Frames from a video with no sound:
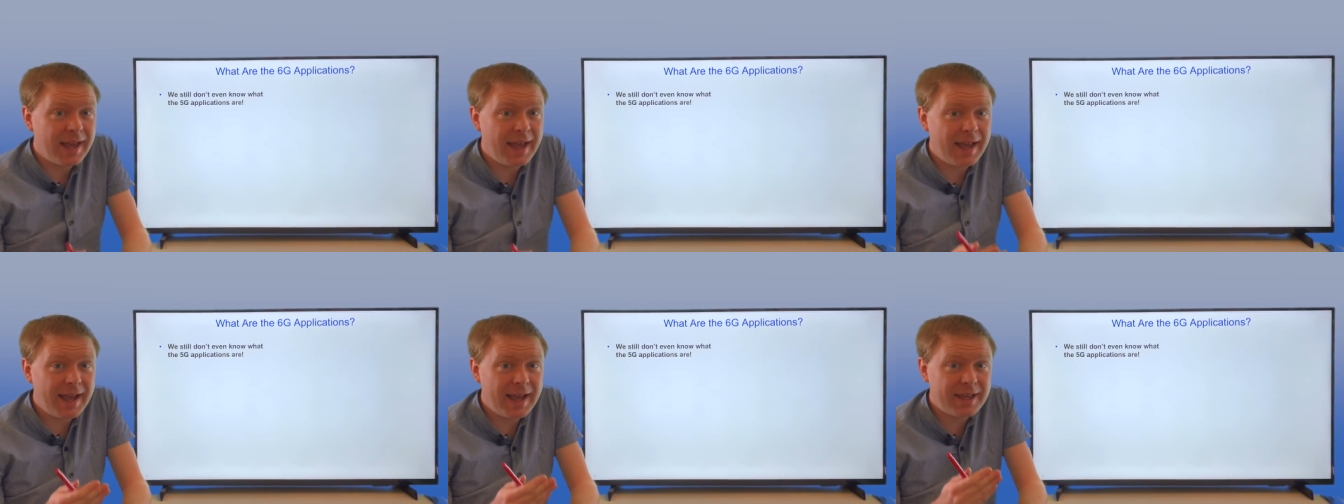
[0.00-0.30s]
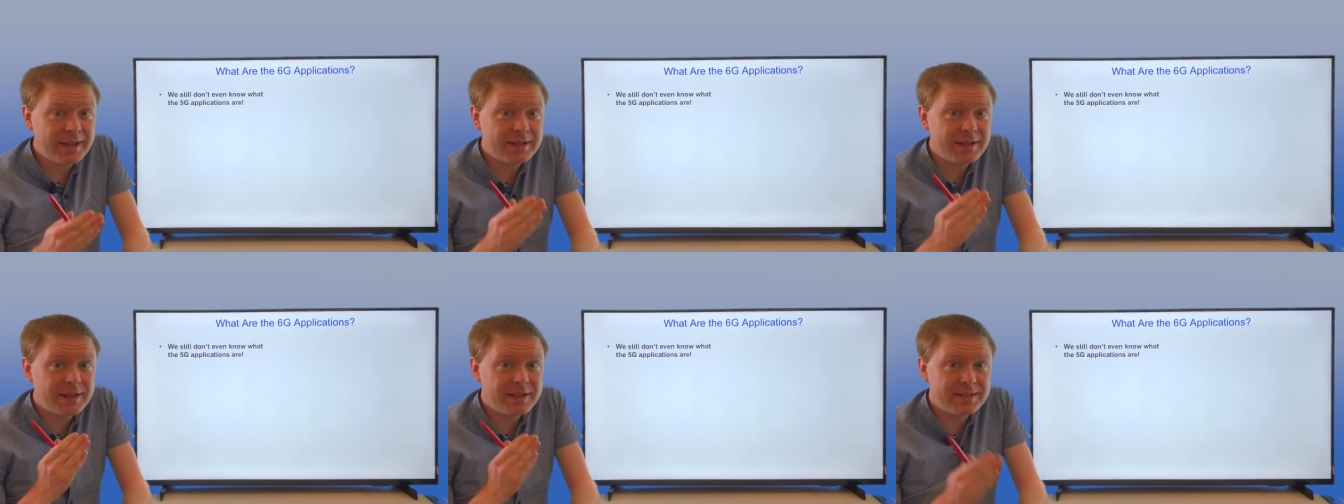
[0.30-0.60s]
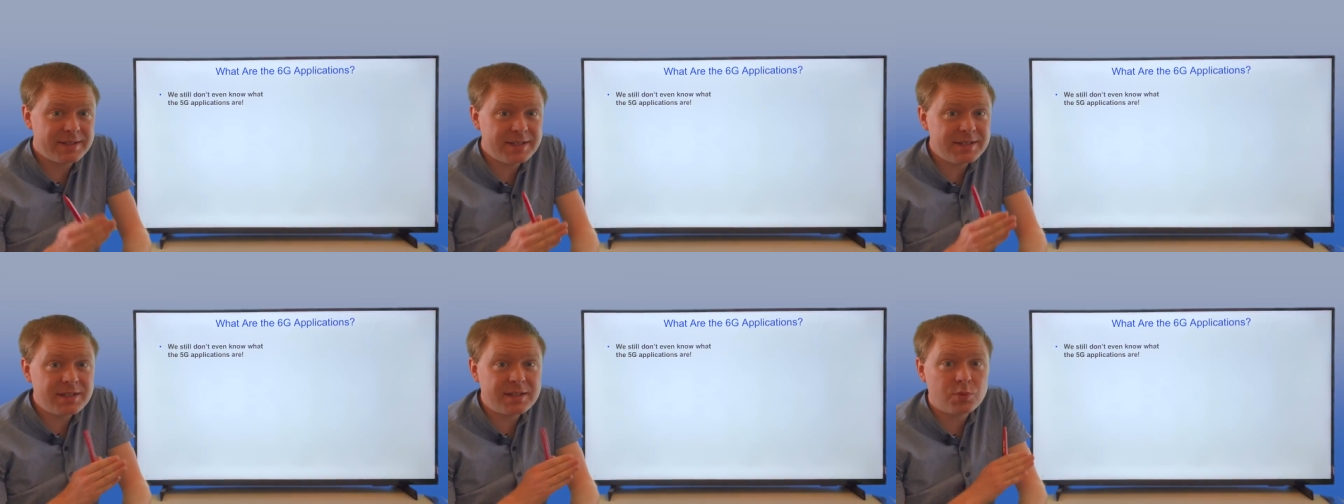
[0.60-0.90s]
And
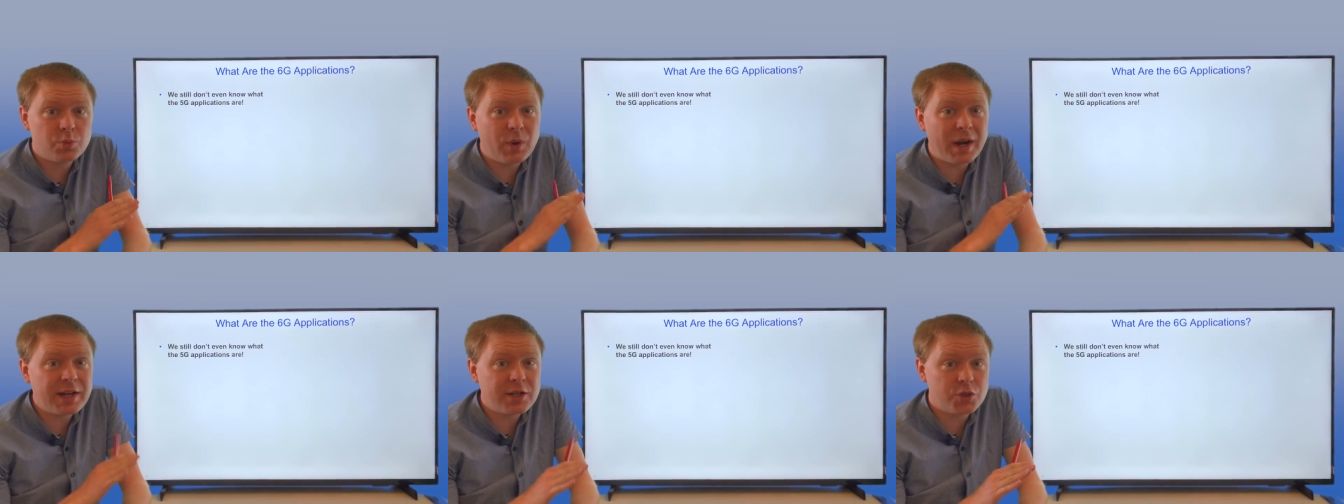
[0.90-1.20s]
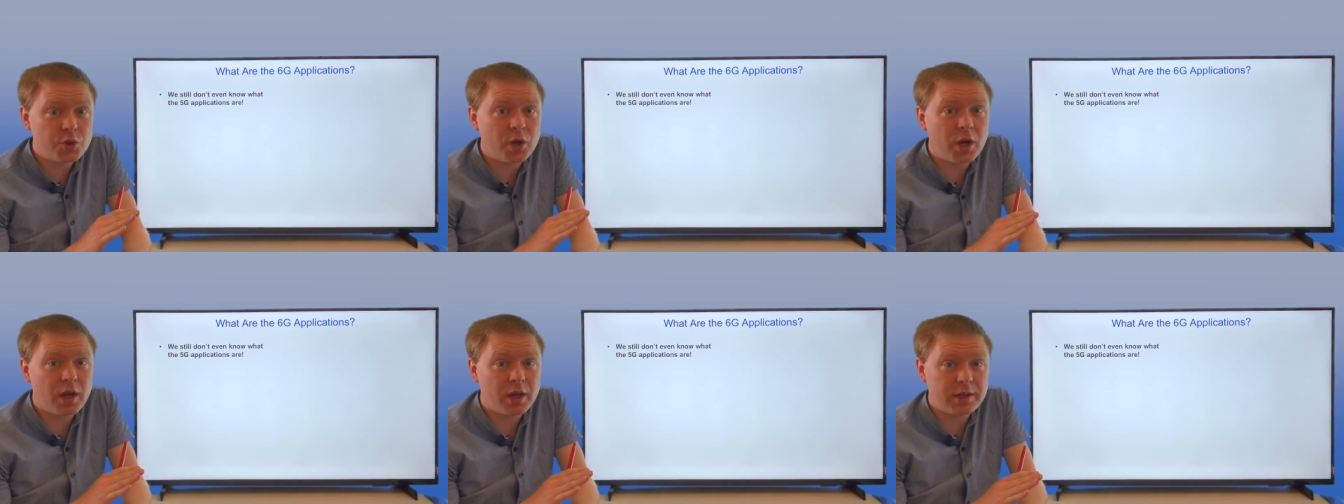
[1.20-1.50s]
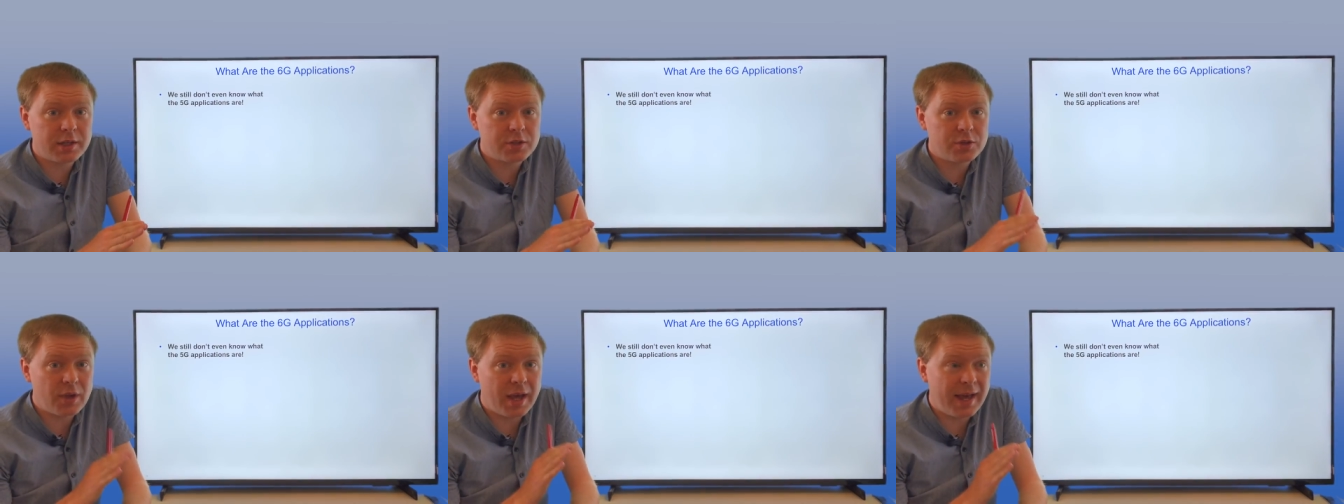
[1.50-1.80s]
this is way too
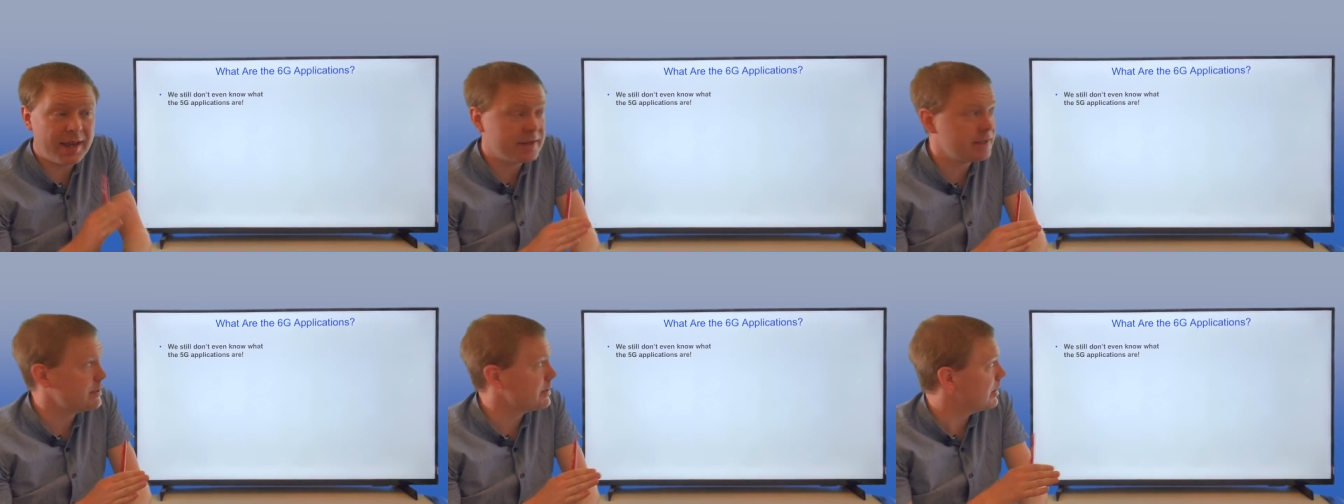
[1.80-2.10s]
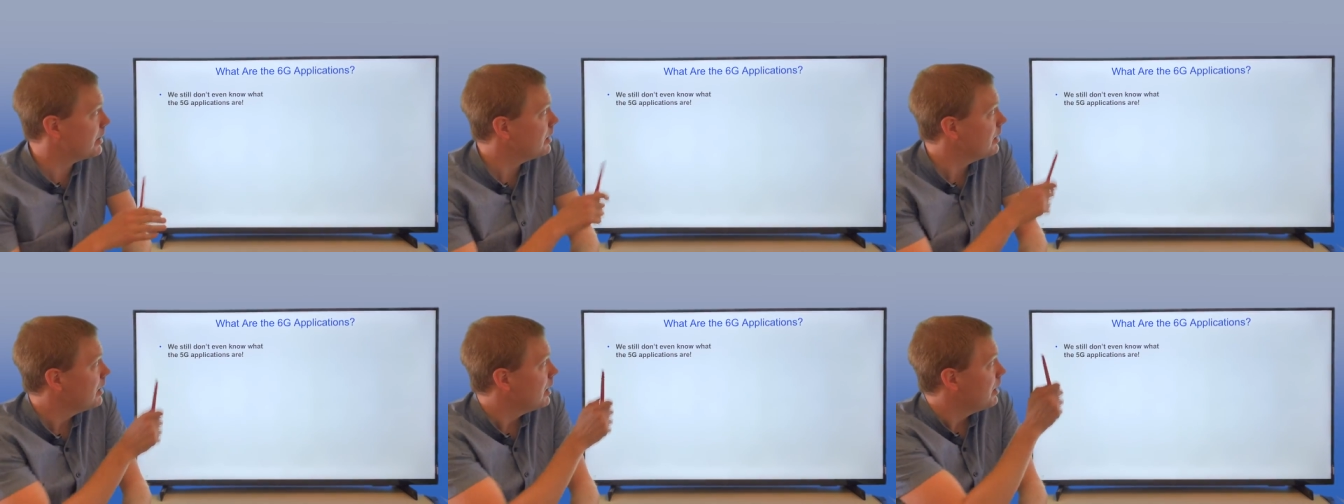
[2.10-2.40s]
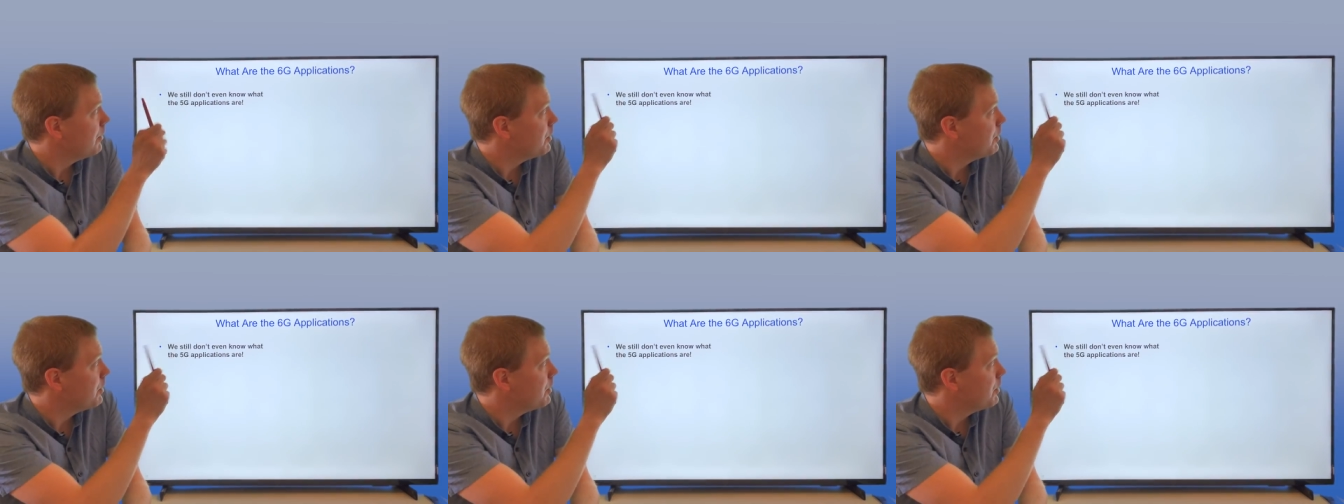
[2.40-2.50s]
early to answer.